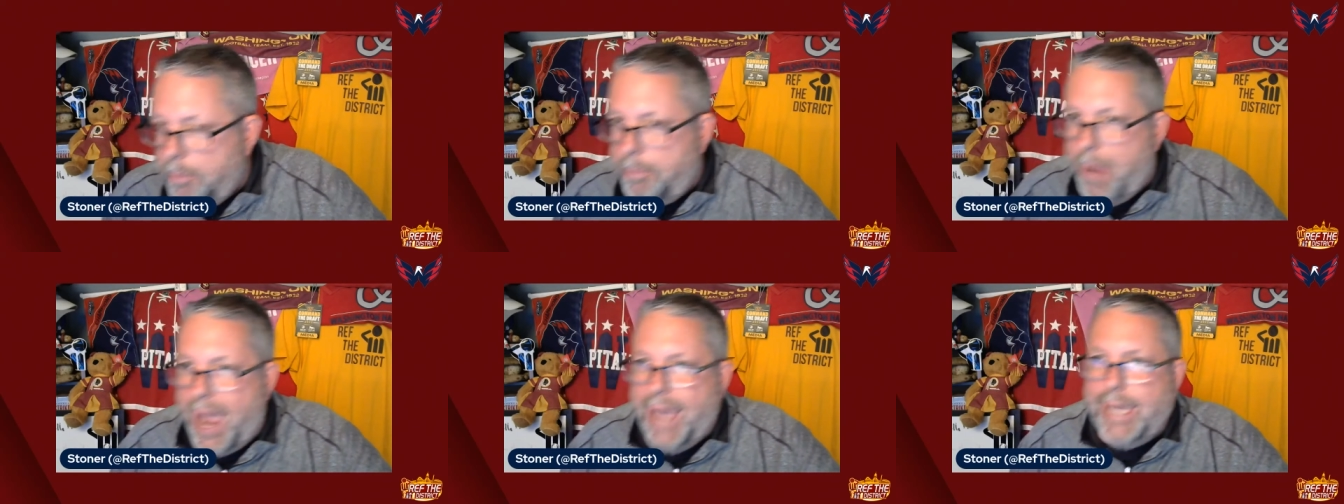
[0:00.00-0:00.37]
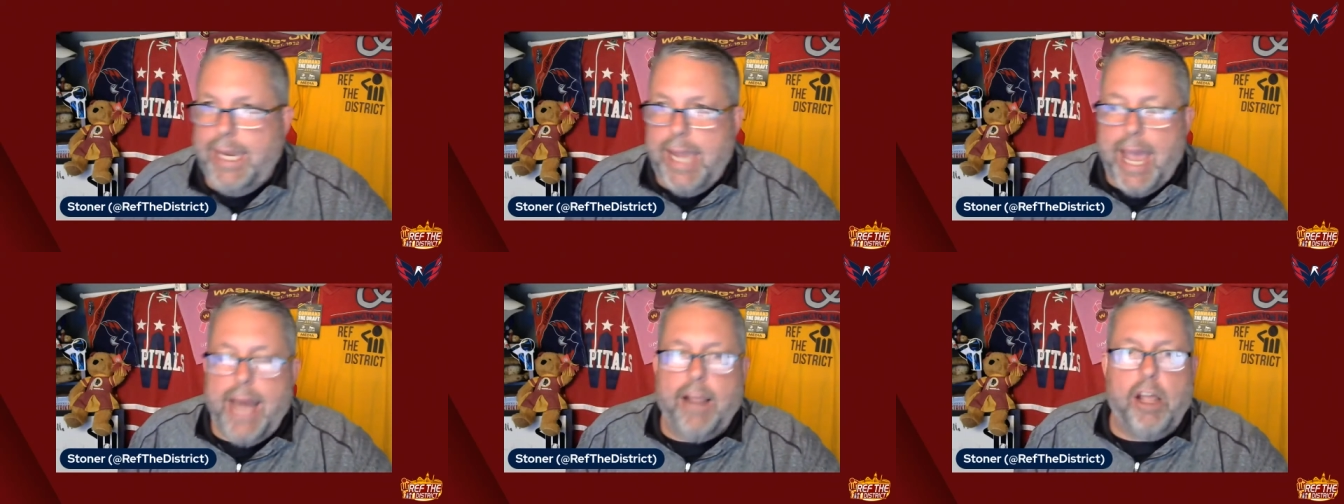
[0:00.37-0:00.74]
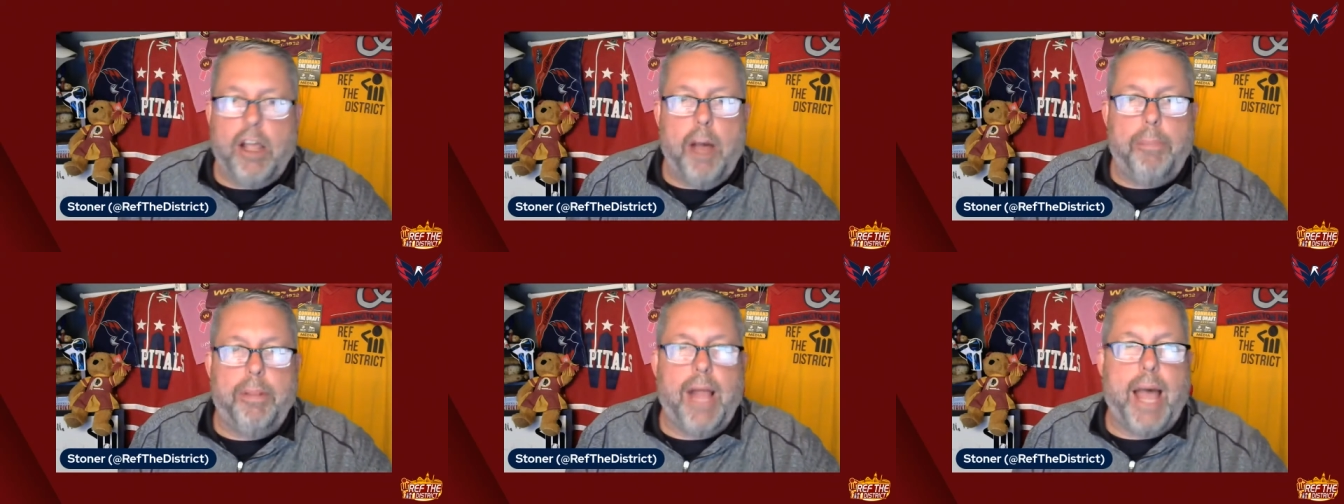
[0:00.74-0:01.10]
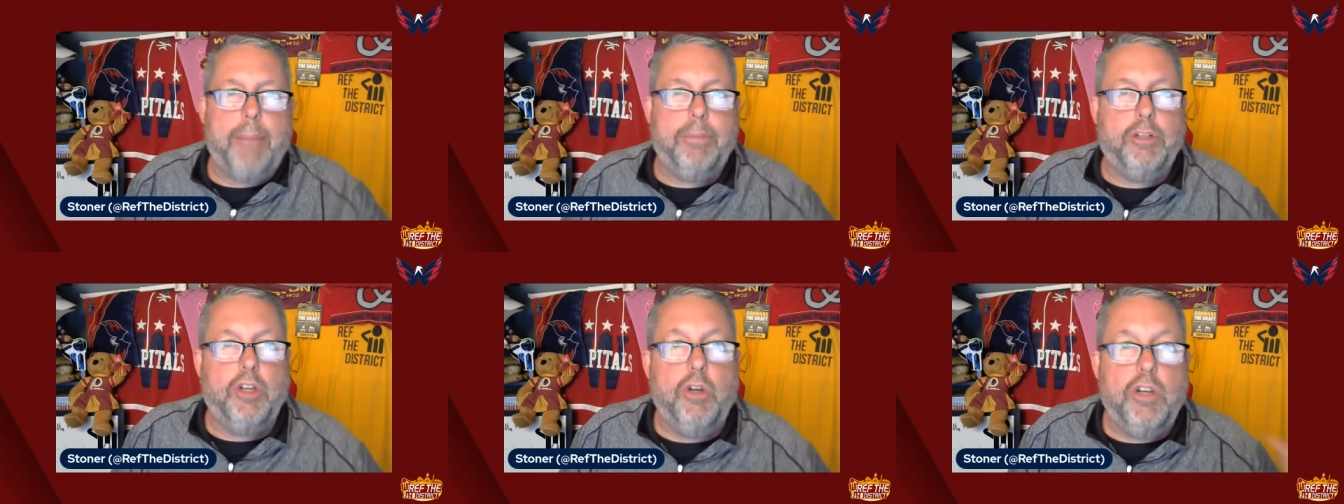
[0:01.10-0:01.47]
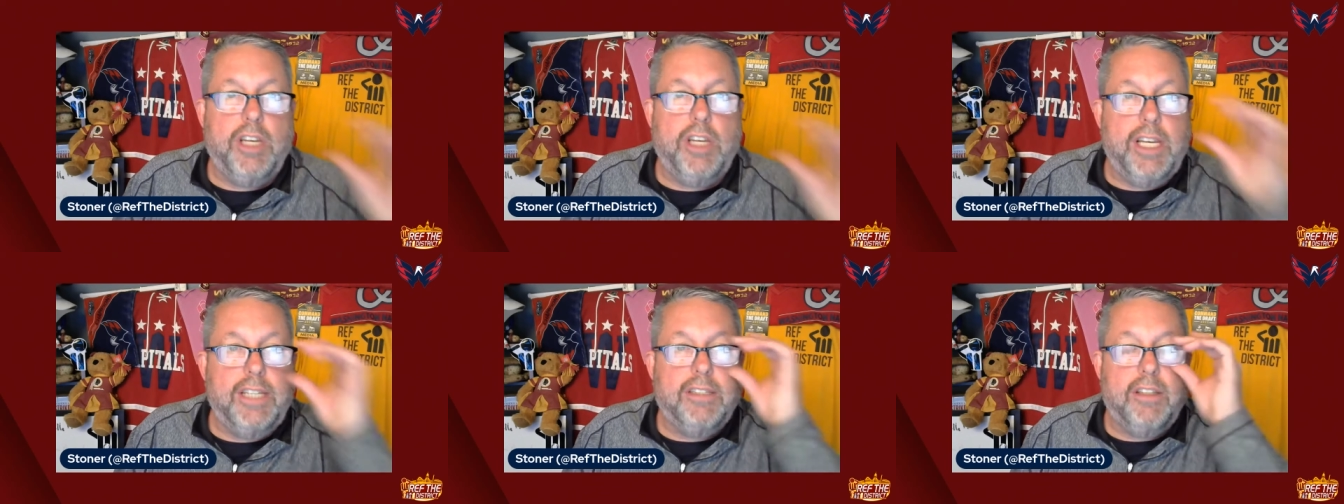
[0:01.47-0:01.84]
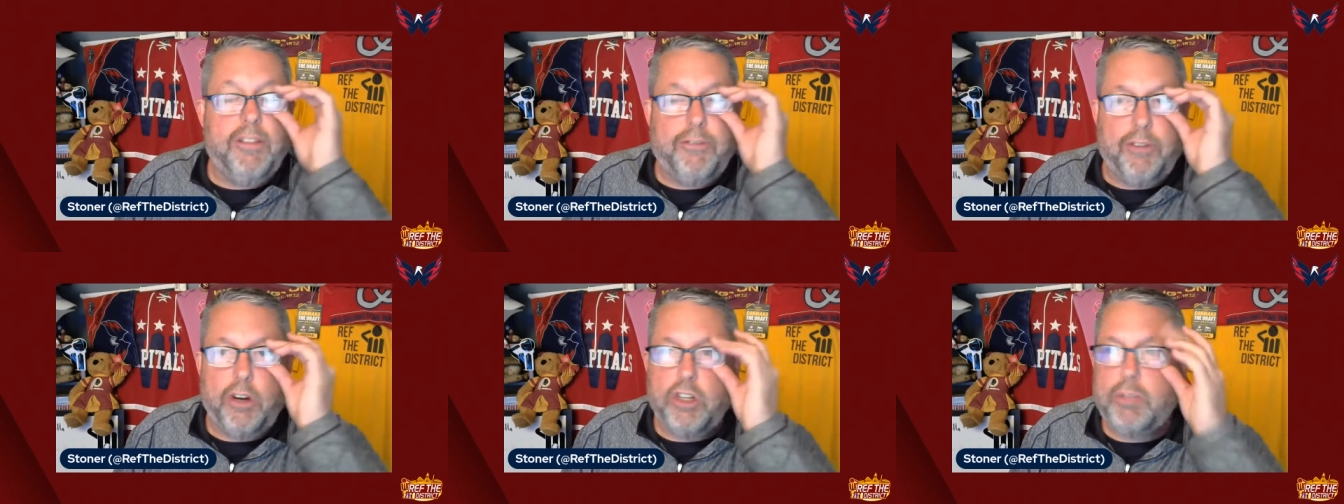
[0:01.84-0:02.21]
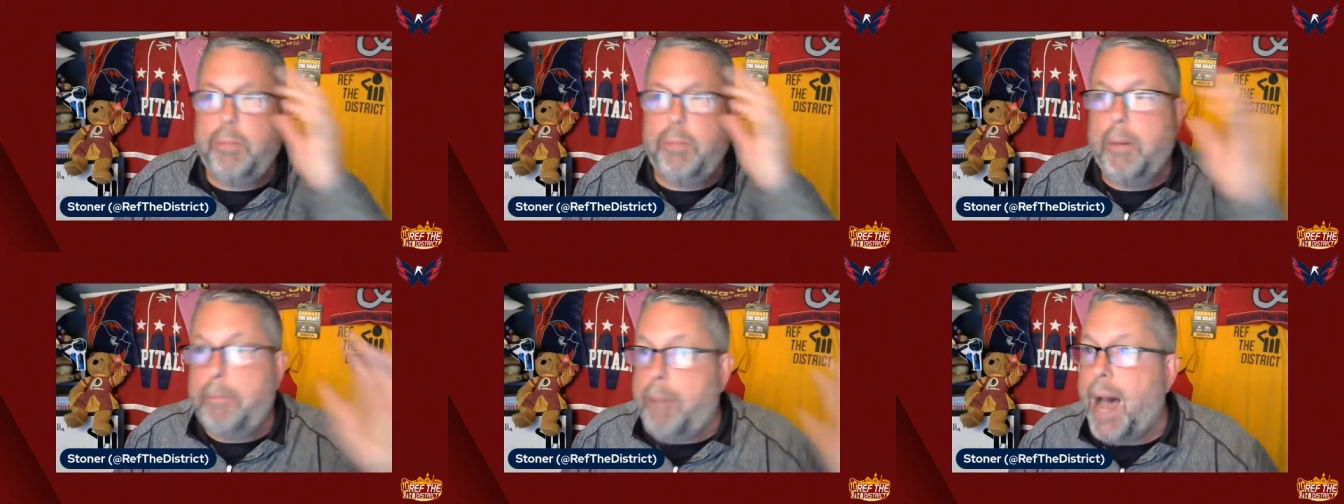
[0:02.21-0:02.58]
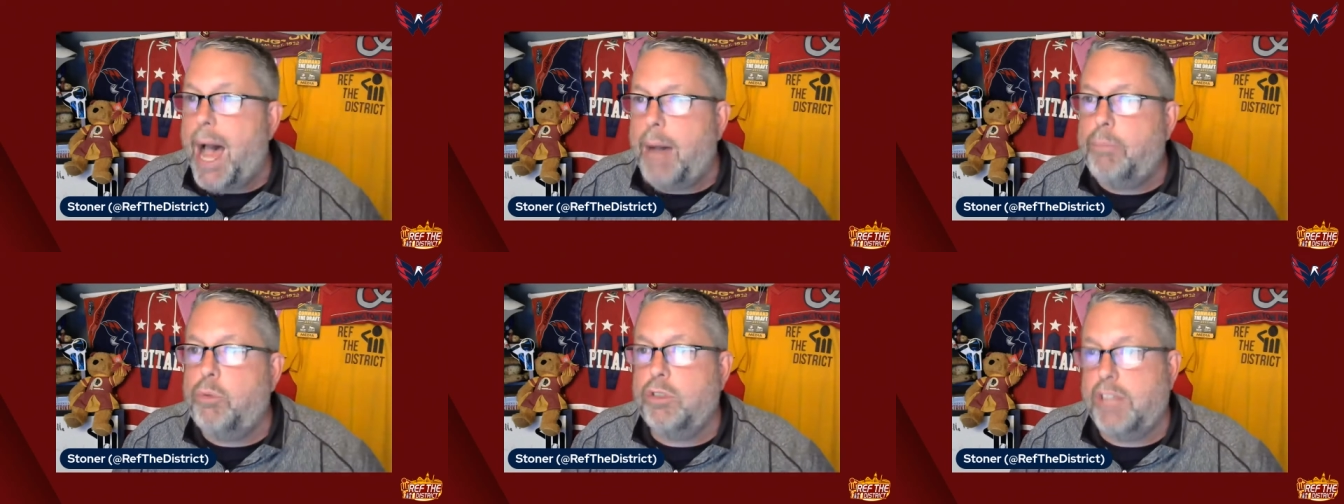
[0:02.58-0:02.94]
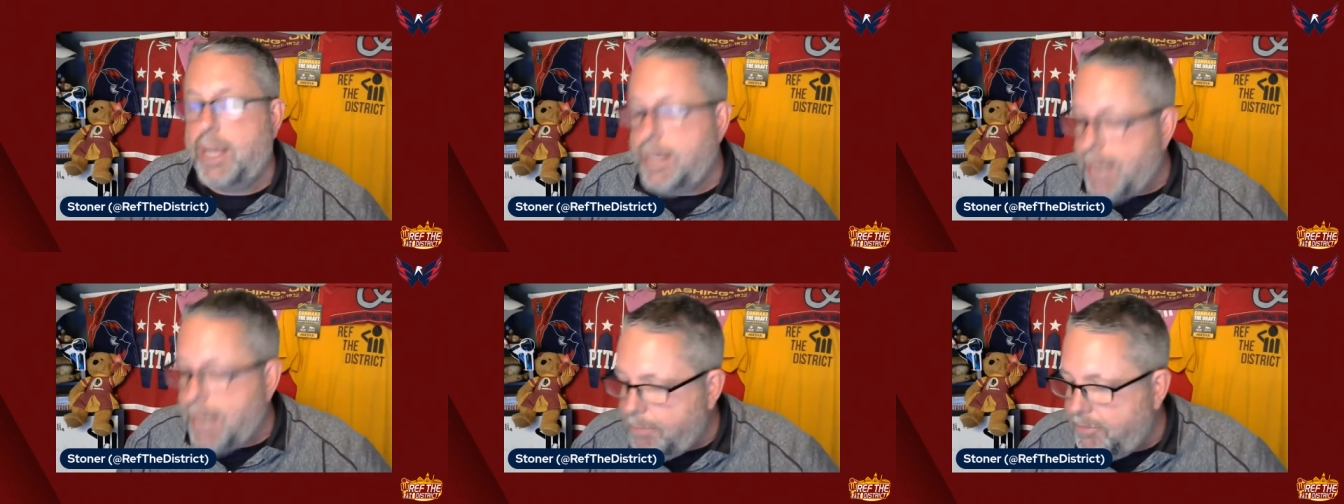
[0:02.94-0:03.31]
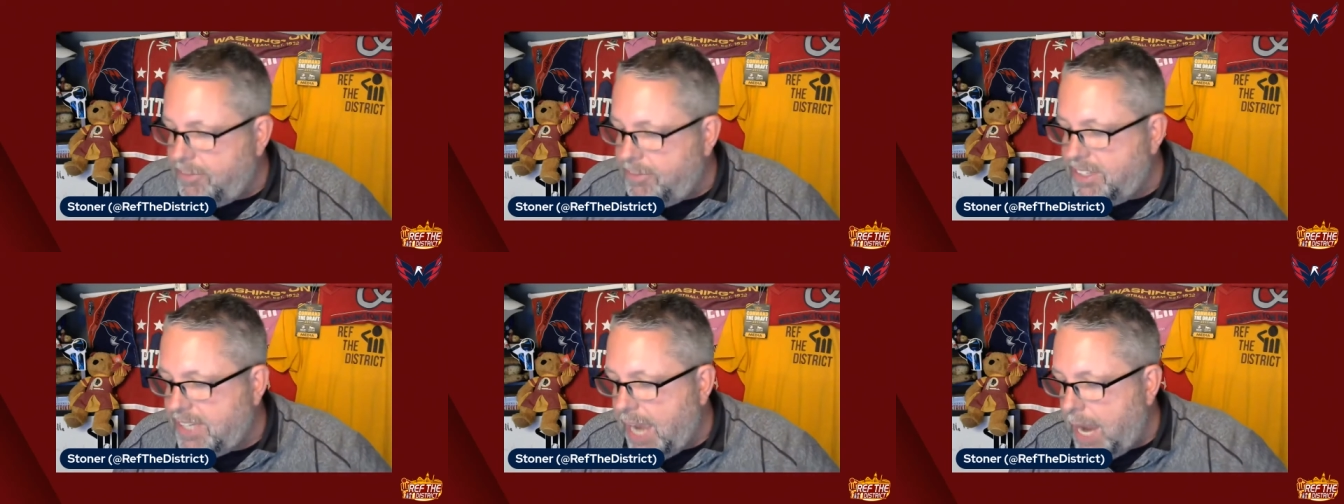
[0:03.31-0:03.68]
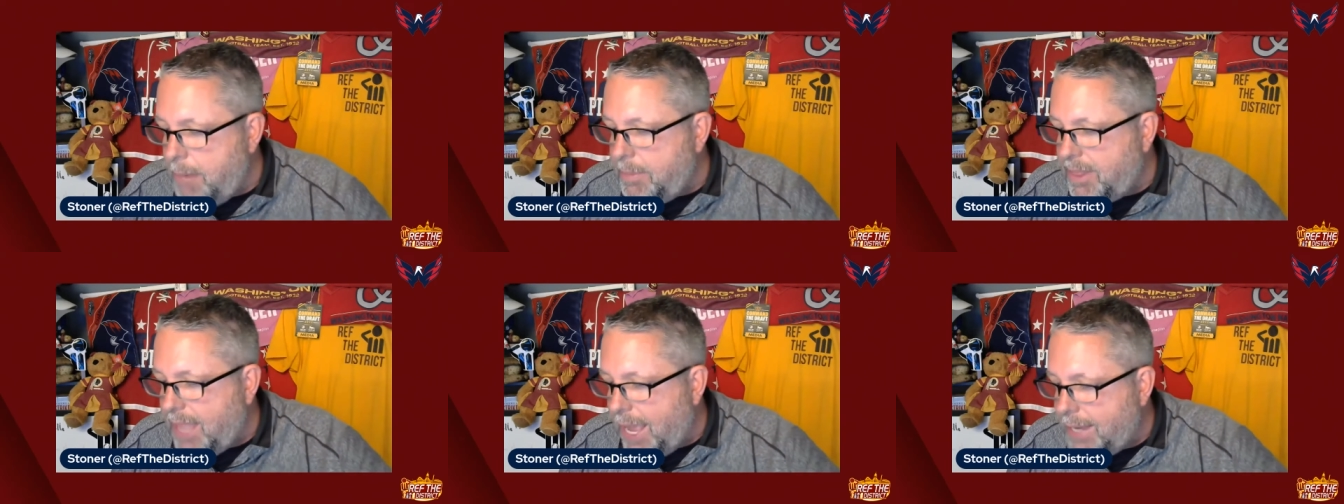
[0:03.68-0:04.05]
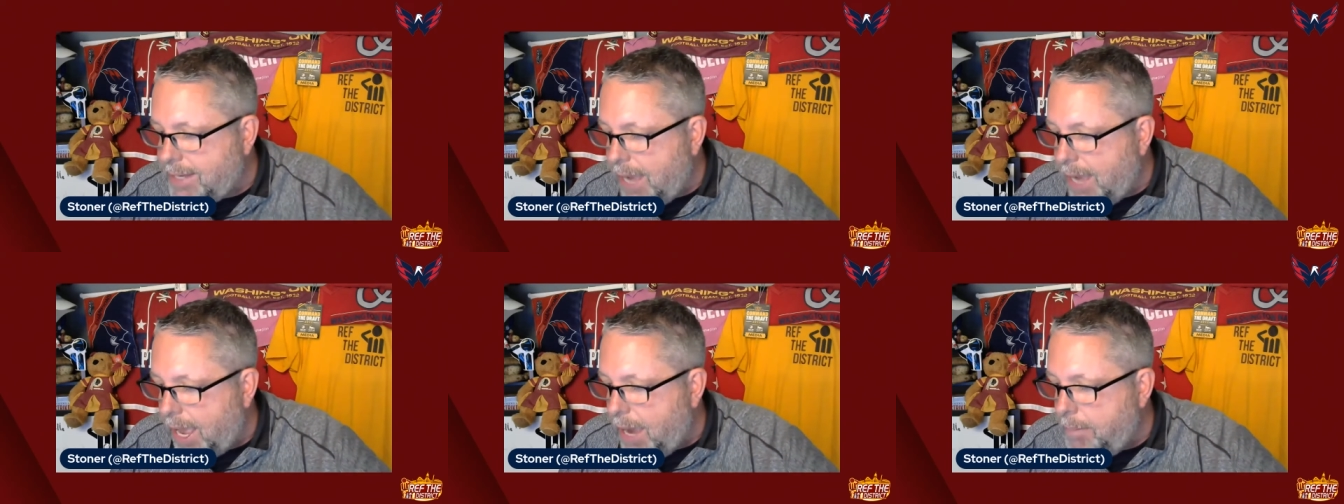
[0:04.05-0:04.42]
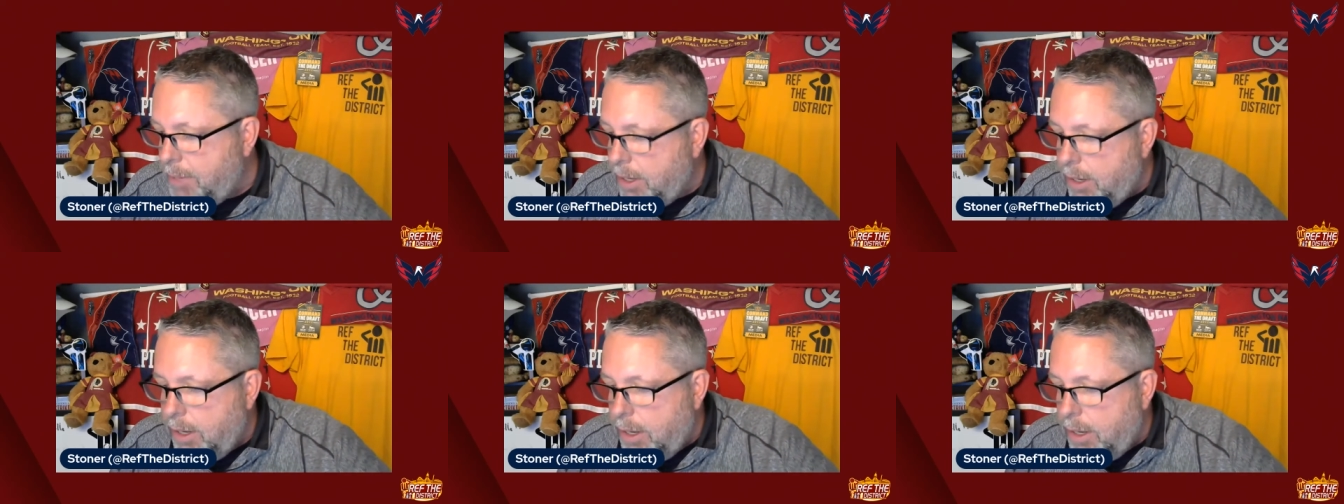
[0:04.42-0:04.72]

had a couple of opportunities in the first, but Bob was on top of his game at that time.